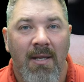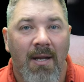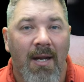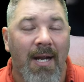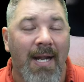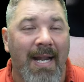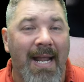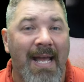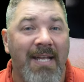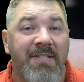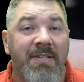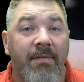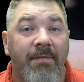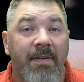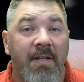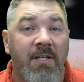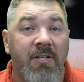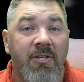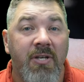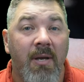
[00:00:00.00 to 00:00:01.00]
All right, guys, to
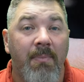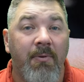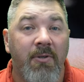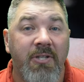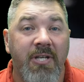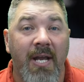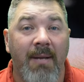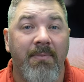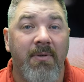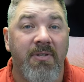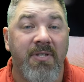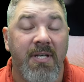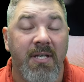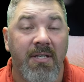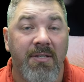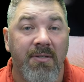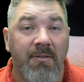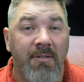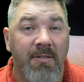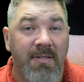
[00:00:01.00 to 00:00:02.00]
finish up with Chapter
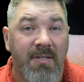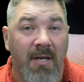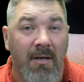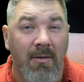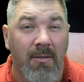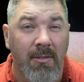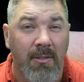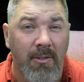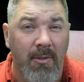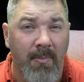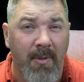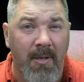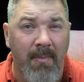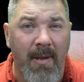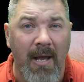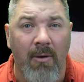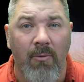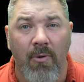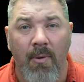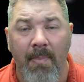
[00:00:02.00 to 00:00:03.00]
6, so let's talk a little bit
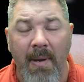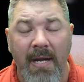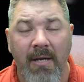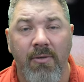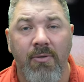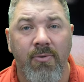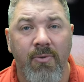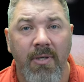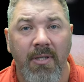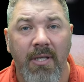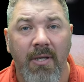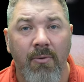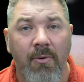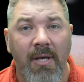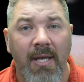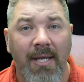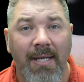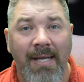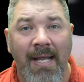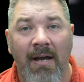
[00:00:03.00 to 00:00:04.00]
about repairs really
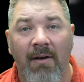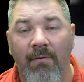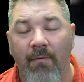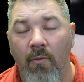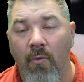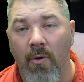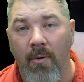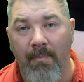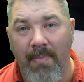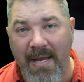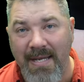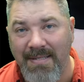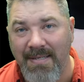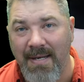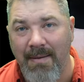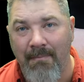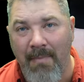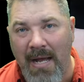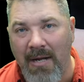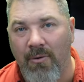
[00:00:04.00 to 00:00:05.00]
quick. Now, for
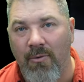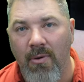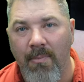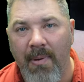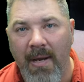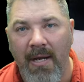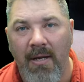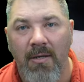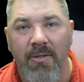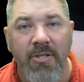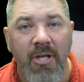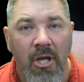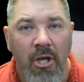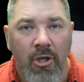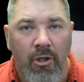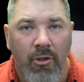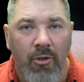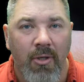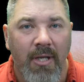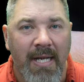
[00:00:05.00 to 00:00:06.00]
basic minor repairs,
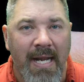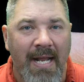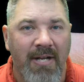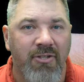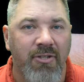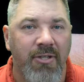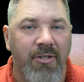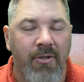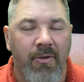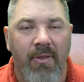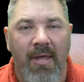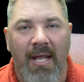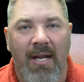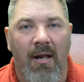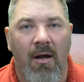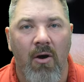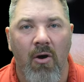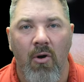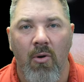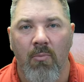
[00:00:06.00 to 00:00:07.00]
you can actually do that
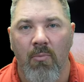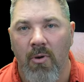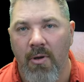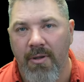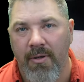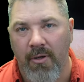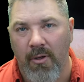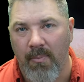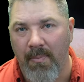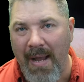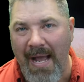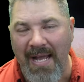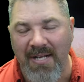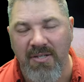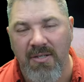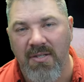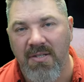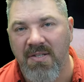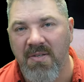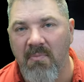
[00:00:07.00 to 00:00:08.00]
at home, whether you're
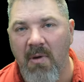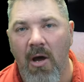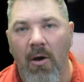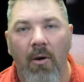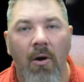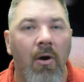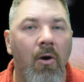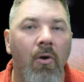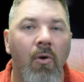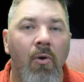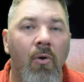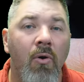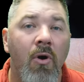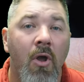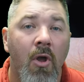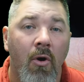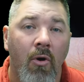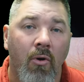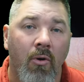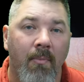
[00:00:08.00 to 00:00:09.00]
patching a small hole
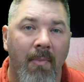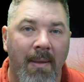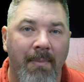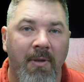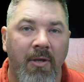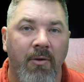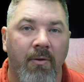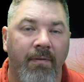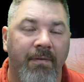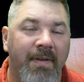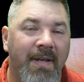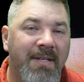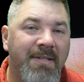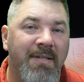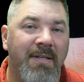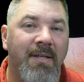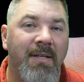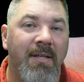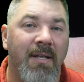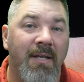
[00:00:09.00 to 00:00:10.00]
or maybe you're
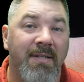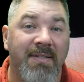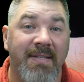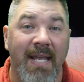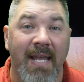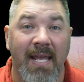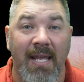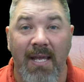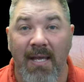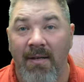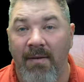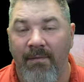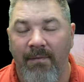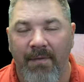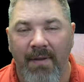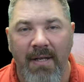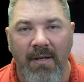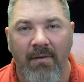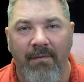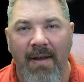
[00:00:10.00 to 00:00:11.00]
fixing, say, an
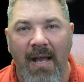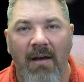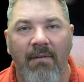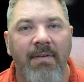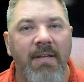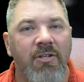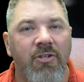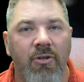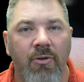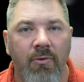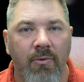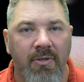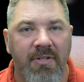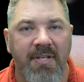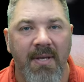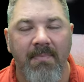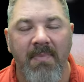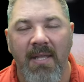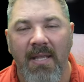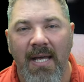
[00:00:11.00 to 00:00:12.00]
inflator valve issue or
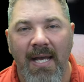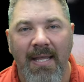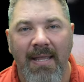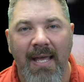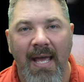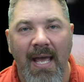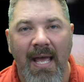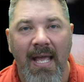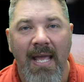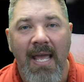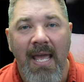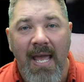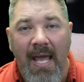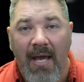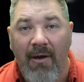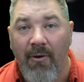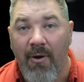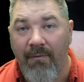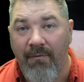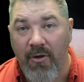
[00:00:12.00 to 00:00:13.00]
something like that.
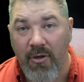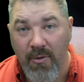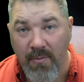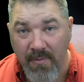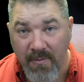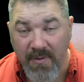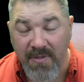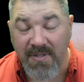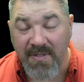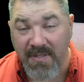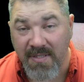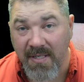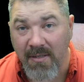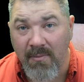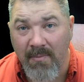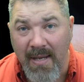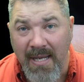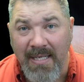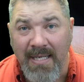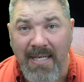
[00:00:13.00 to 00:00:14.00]
However, you still
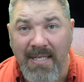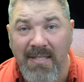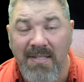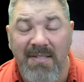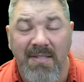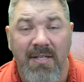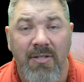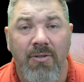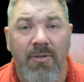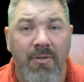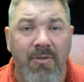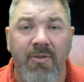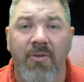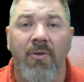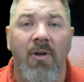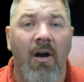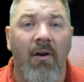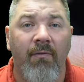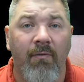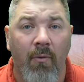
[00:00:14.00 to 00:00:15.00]
may need to send your
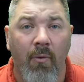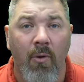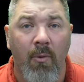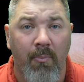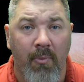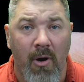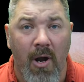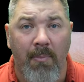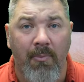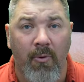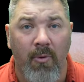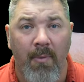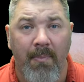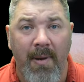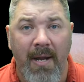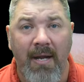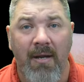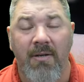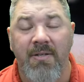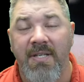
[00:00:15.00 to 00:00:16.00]
suit off for proper
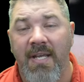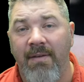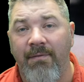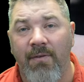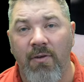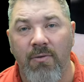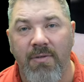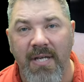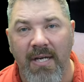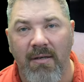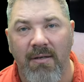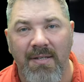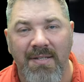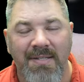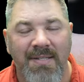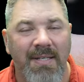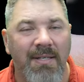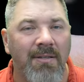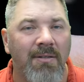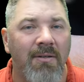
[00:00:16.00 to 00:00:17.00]
repairs. If you tear a
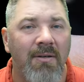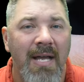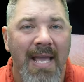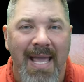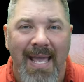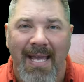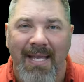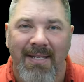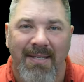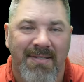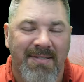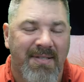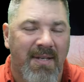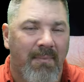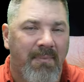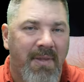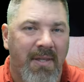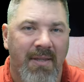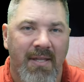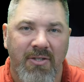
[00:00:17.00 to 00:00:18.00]
seal and it's
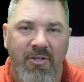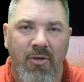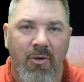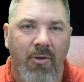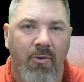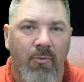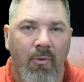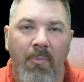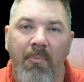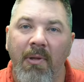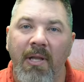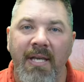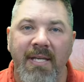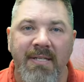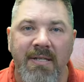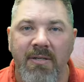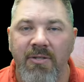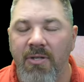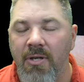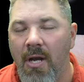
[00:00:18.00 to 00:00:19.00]
something that you can
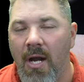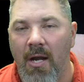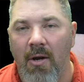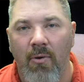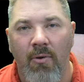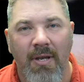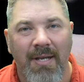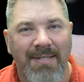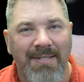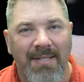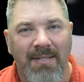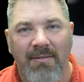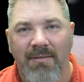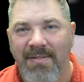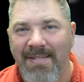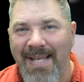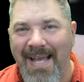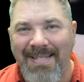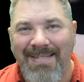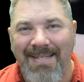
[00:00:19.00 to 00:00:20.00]
replace because you got quick
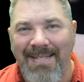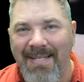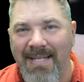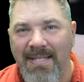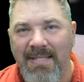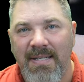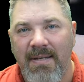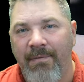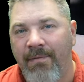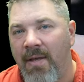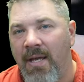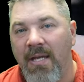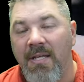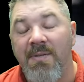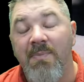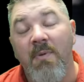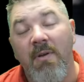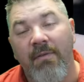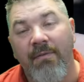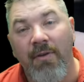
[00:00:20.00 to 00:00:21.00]
seals, that's an easy
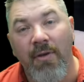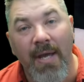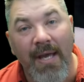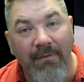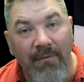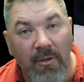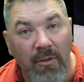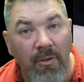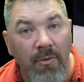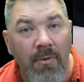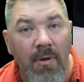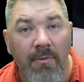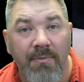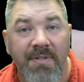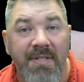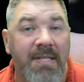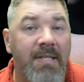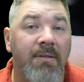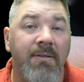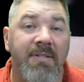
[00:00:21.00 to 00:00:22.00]
fix. But if you have glue-on
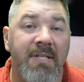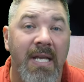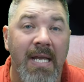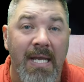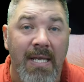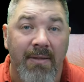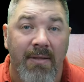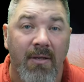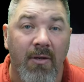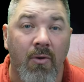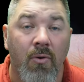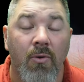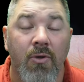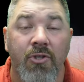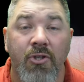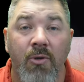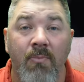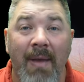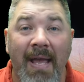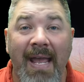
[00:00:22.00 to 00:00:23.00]
seals, then, of
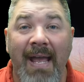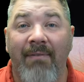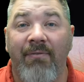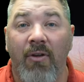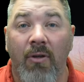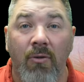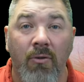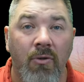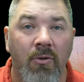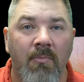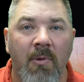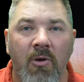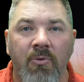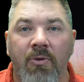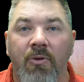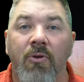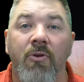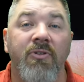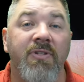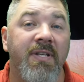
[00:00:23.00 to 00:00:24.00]
course, you may have to glue them on
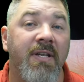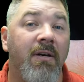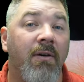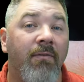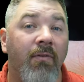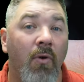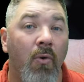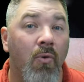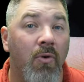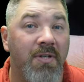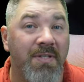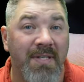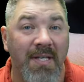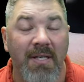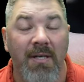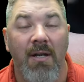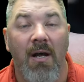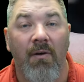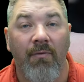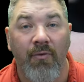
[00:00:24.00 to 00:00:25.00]
yourself or
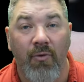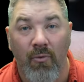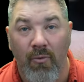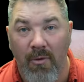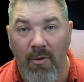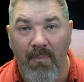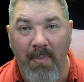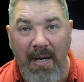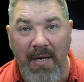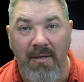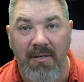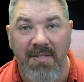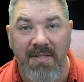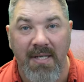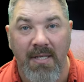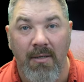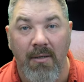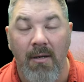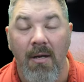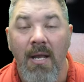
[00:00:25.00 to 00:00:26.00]
send it off to a repair
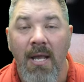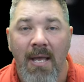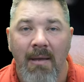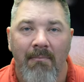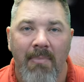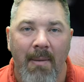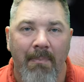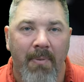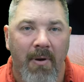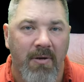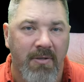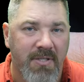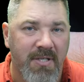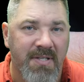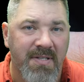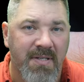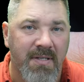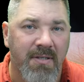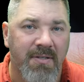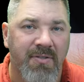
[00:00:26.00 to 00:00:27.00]
center. By
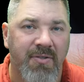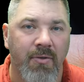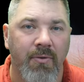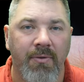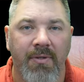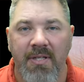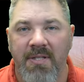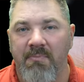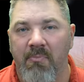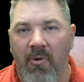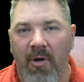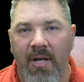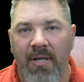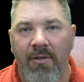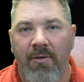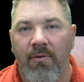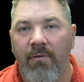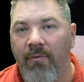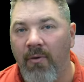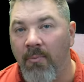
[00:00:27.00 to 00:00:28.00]
purchasing a suit that's brand
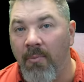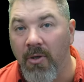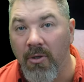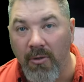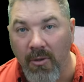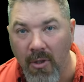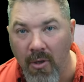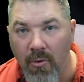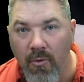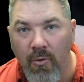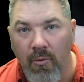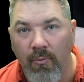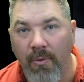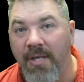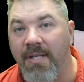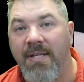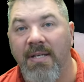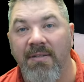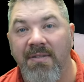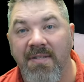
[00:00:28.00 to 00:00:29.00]
new from your local
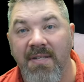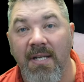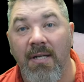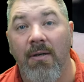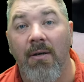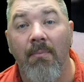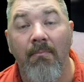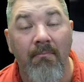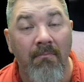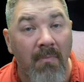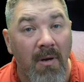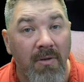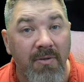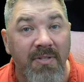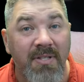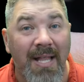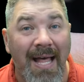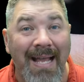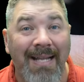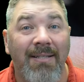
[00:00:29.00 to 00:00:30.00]
retail center,
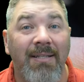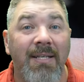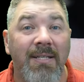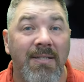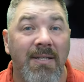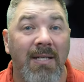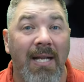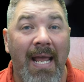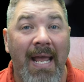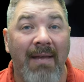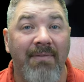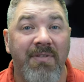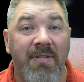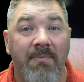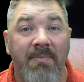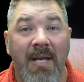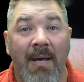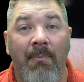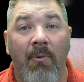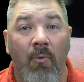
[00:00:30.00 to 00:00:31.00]
most likely it's going to have
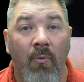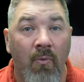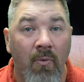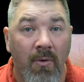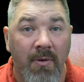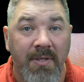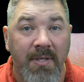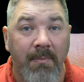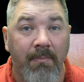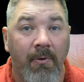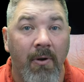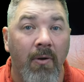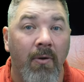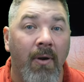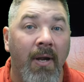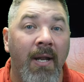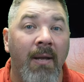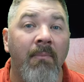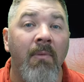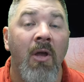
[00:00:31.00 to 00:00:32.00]
some type of warranty
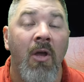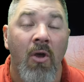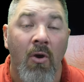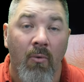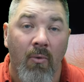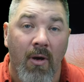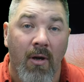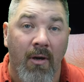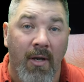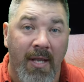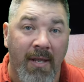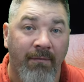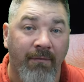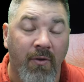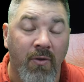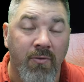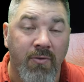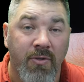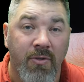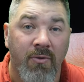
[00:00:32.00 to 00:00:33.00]
program where if
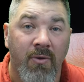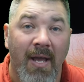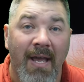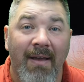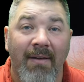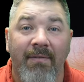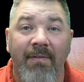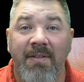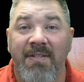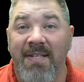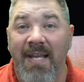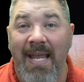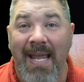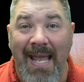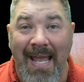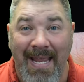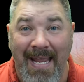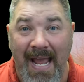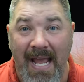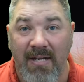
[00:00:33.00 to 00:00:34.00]
you do have, say,
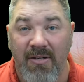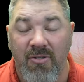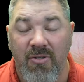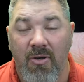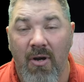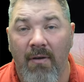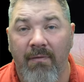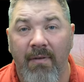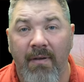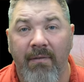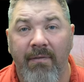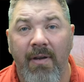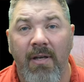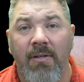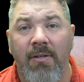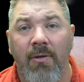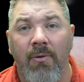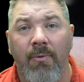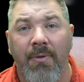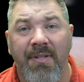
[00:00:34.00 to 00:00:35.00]
a catastrophic
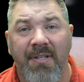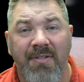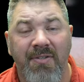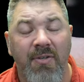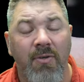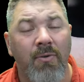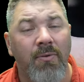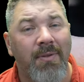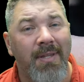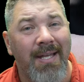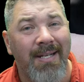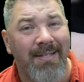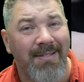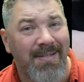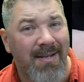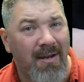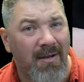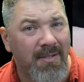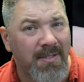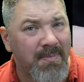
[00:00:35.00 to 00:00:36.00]
failure with a suit that
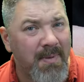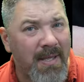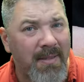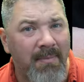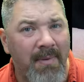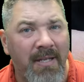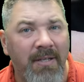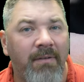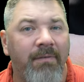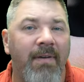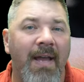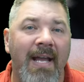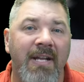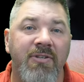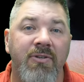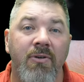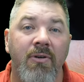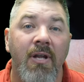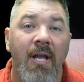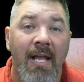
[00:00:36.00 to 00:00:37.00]
is caused by the
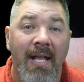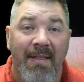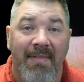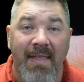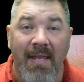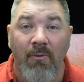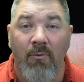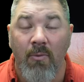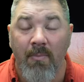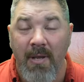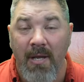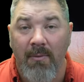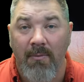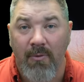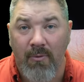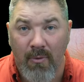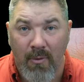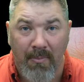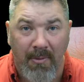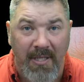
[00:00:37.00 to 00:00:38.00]
manufacturer, they will be able
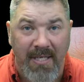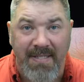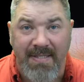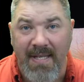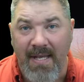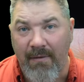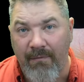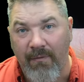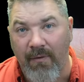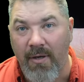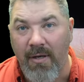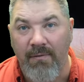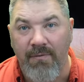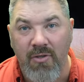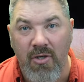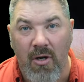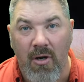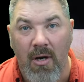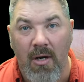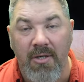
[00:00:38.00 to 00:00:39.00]
to replace that free of
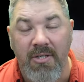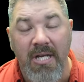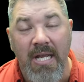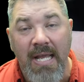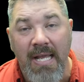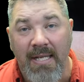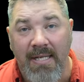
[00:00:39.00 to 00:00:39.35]
charge.